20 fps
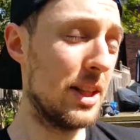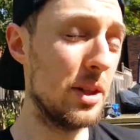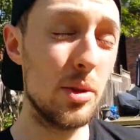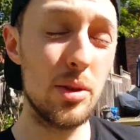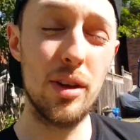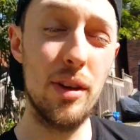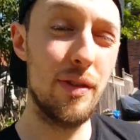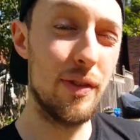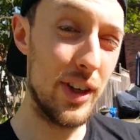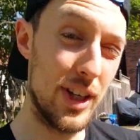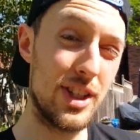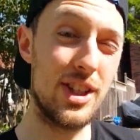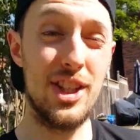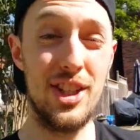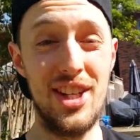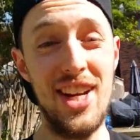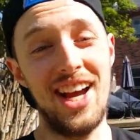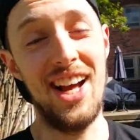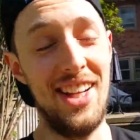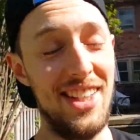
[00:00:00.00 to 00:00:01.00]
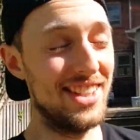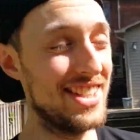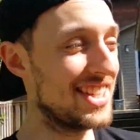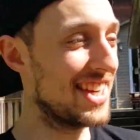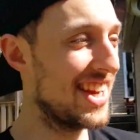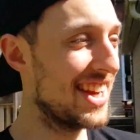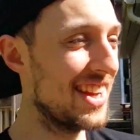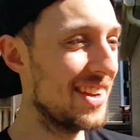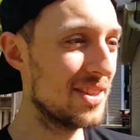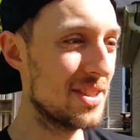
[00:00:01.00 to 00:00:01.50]
loosely finished the challenge,
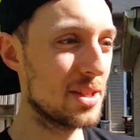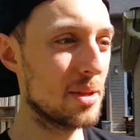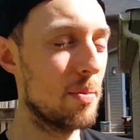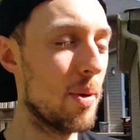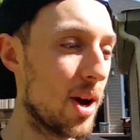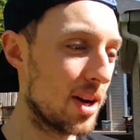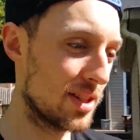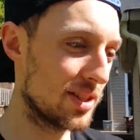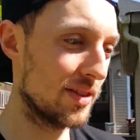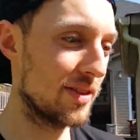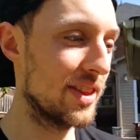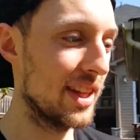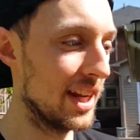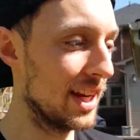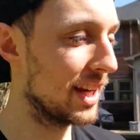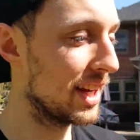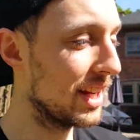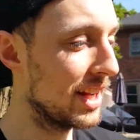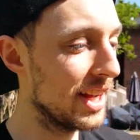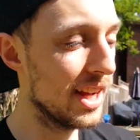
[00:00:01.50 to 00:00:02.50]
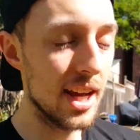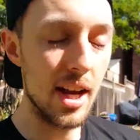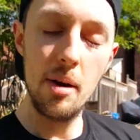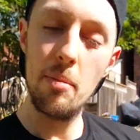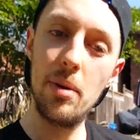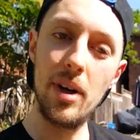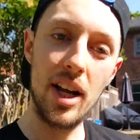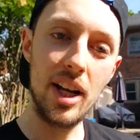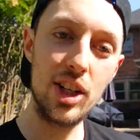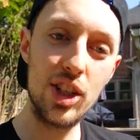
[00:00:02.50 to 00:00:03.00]
which is a positive thing,
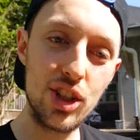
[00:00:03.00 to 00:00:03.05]
but I